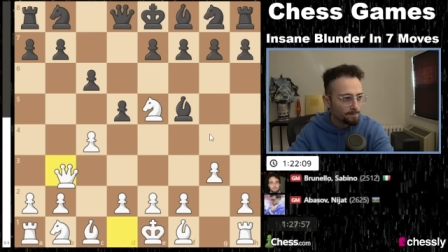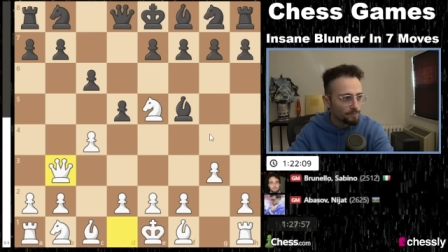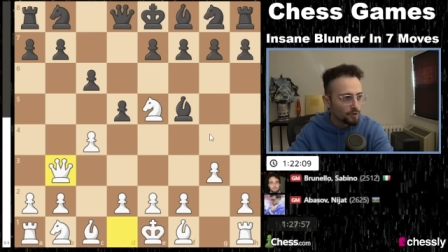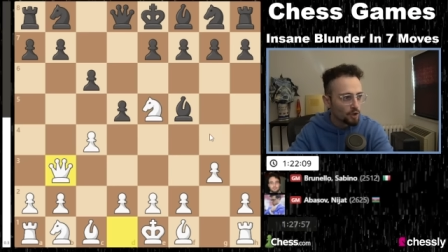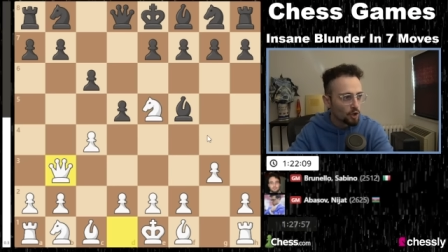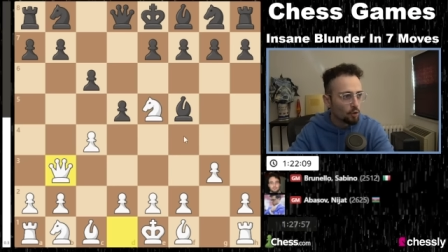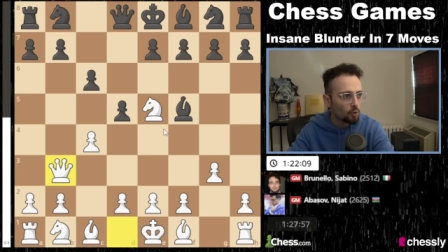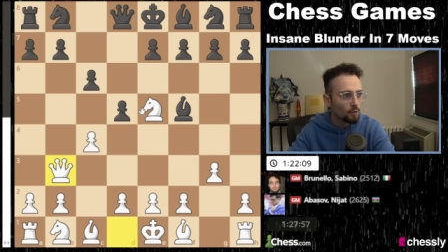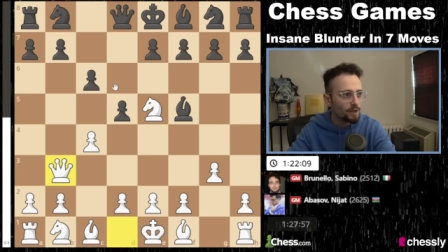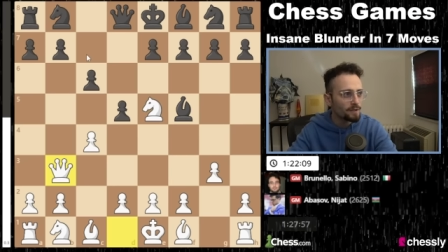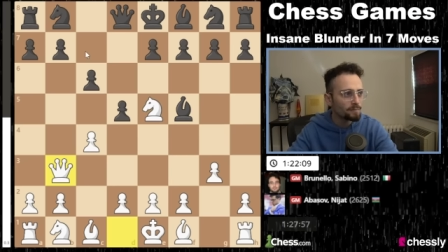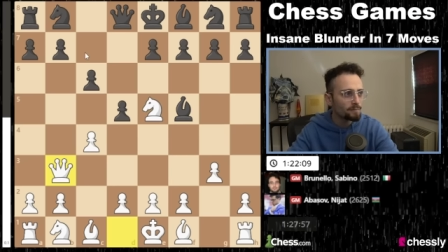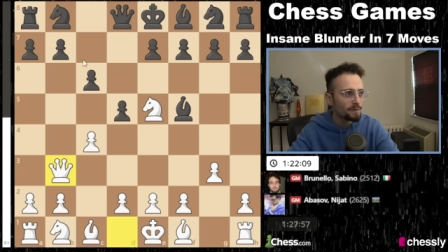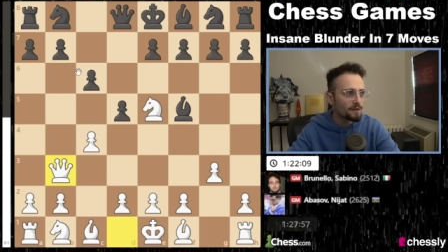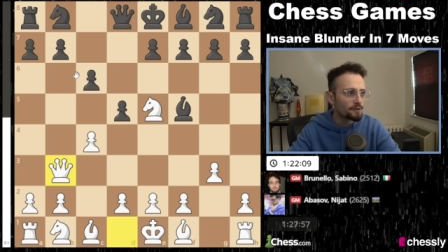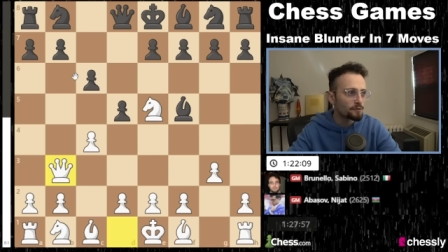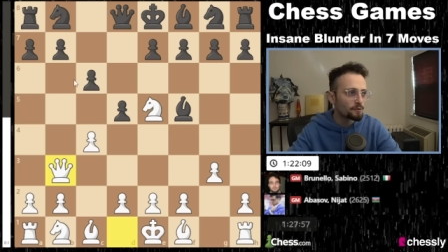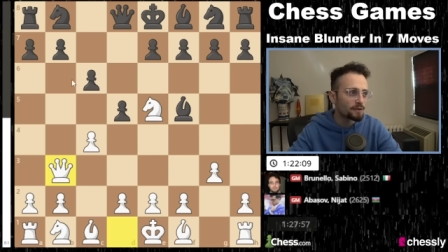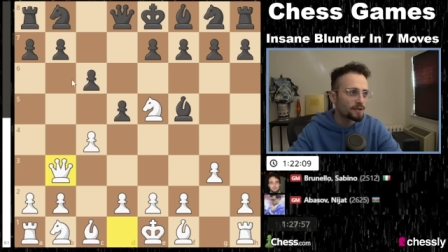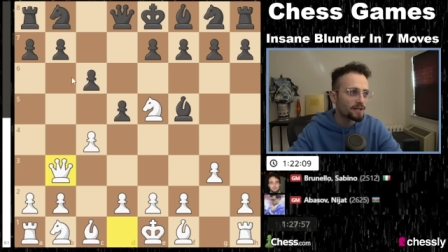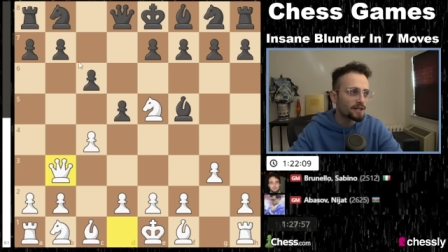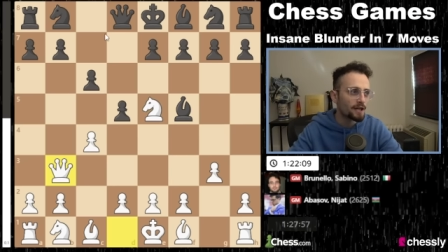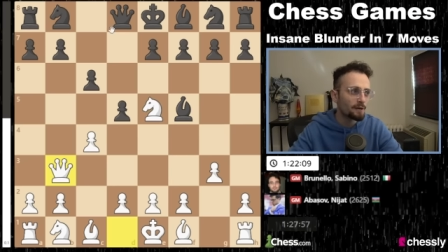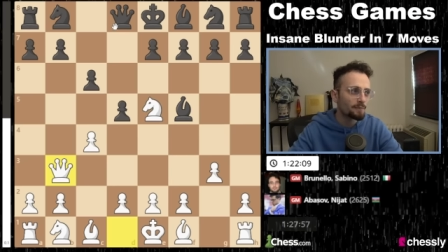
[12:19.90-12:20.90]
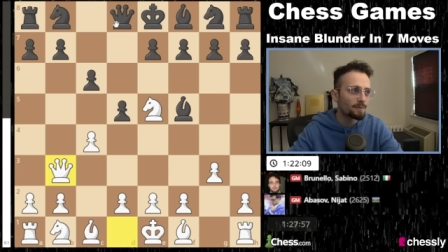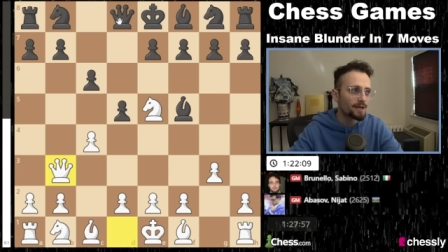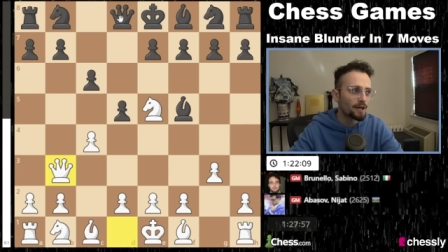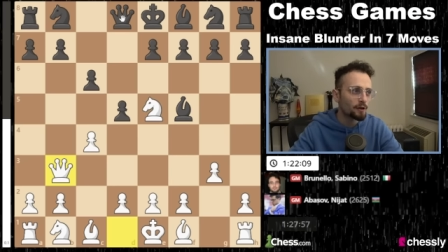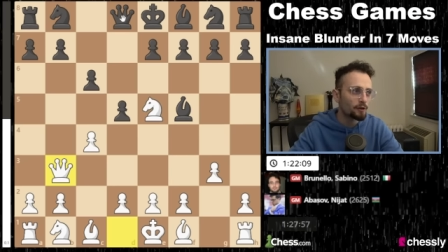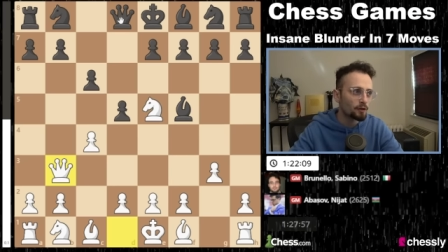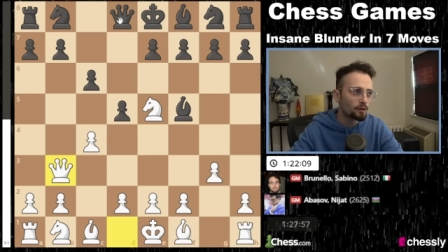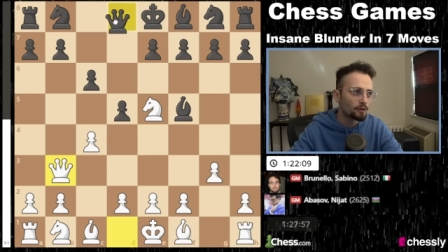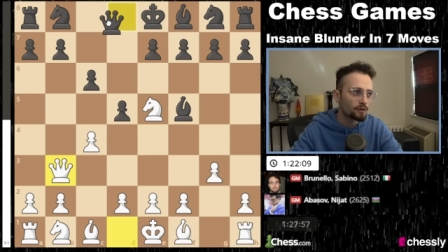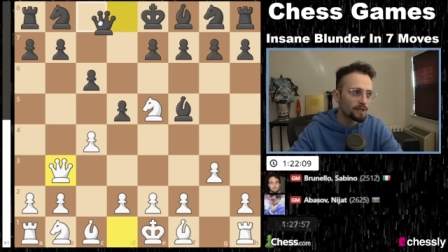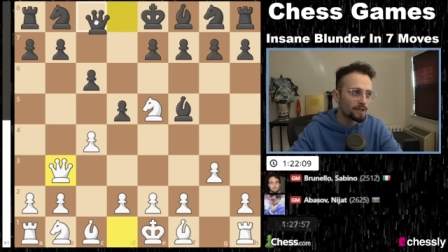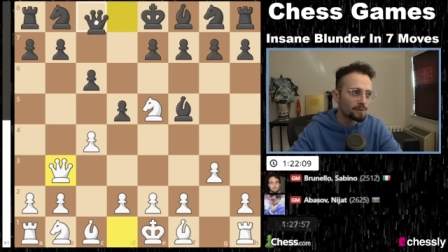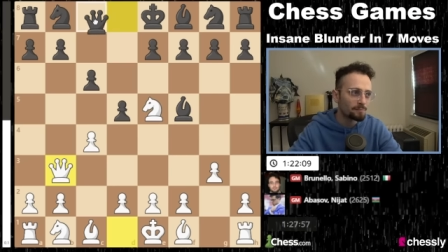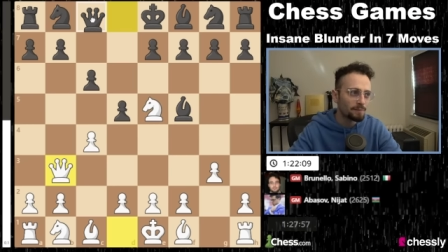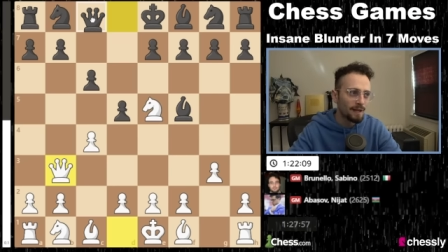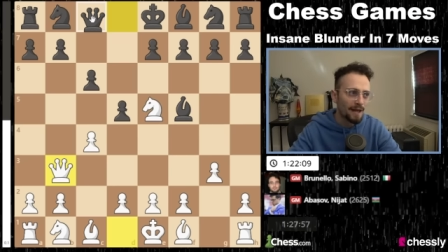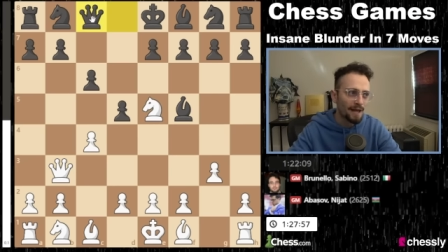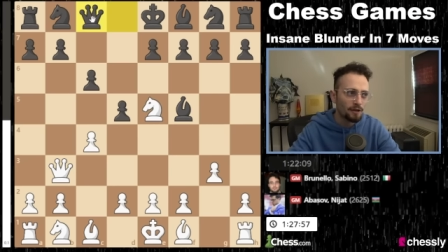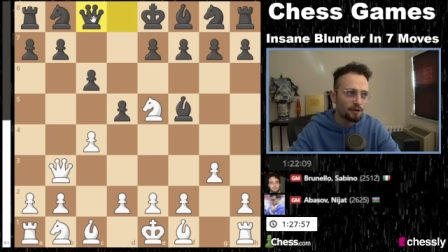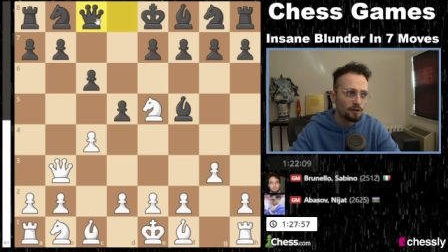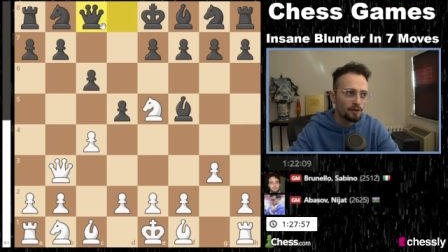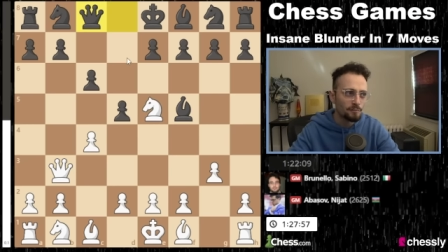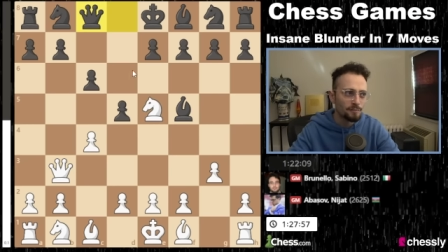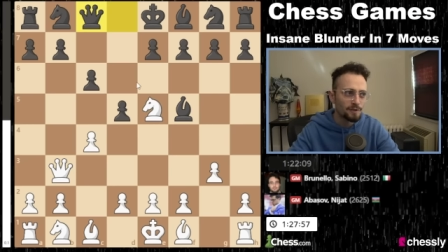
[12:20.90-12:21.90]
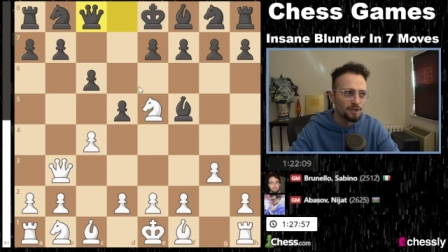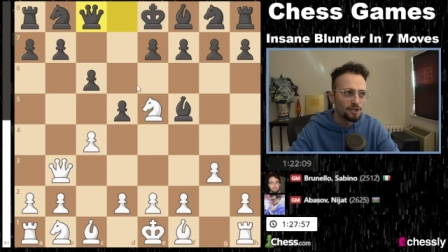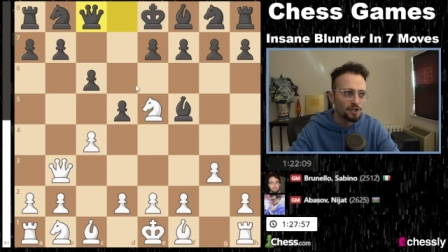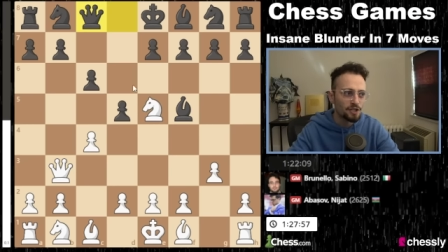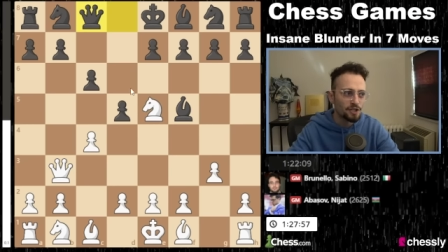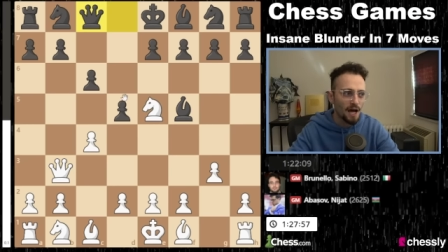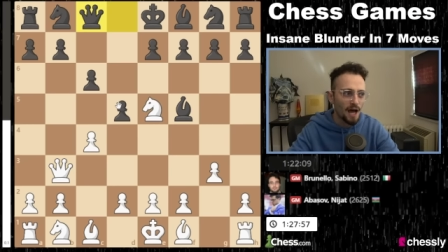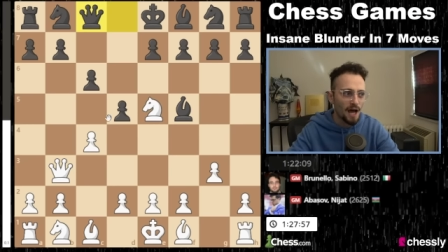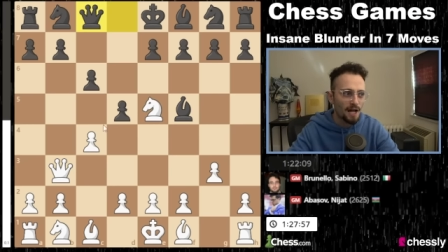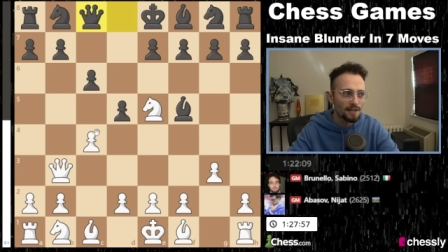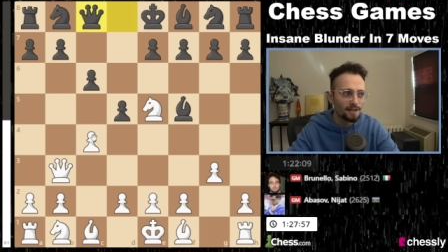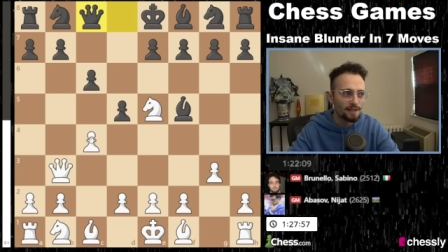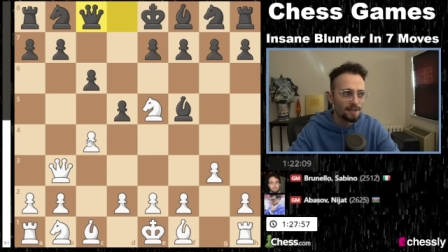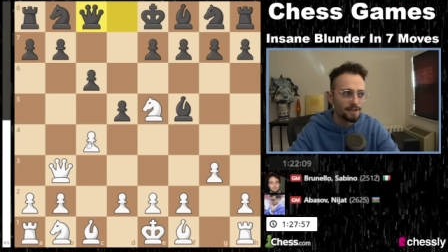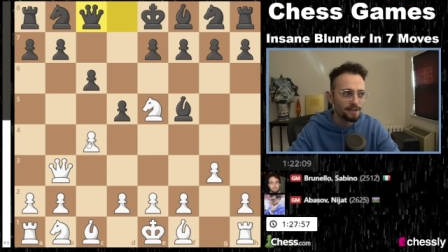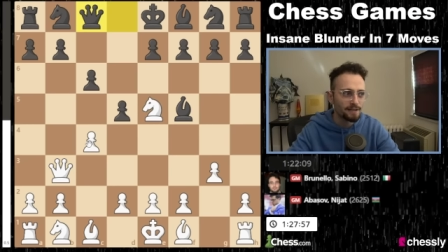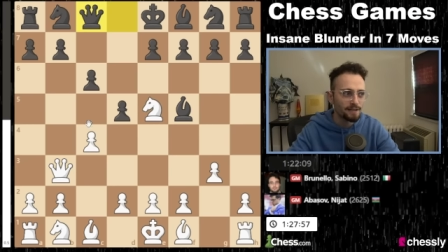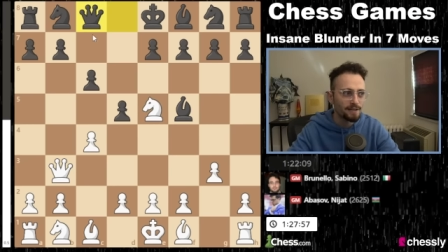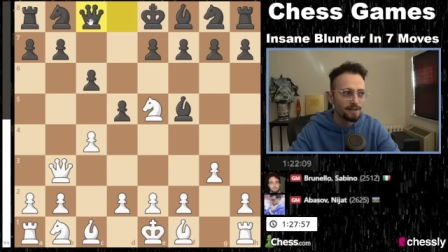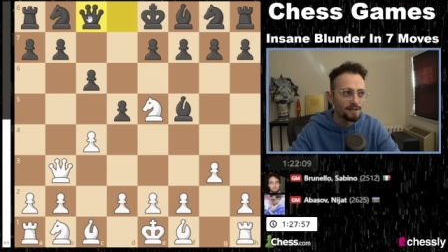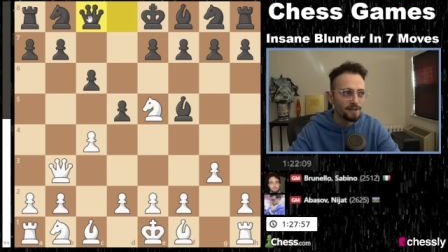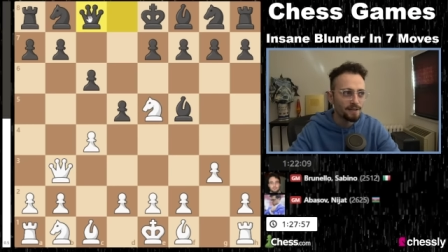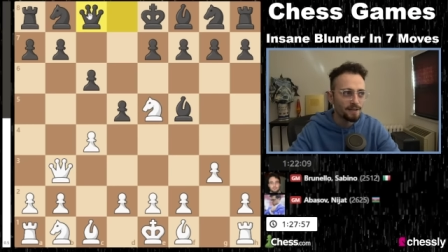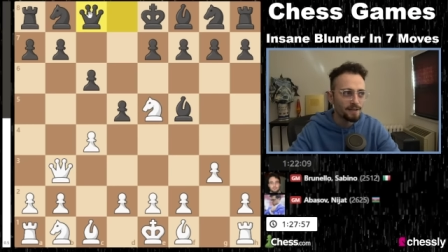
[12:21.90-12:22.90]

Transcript: Queen b3 coming out early, and black could have been solid.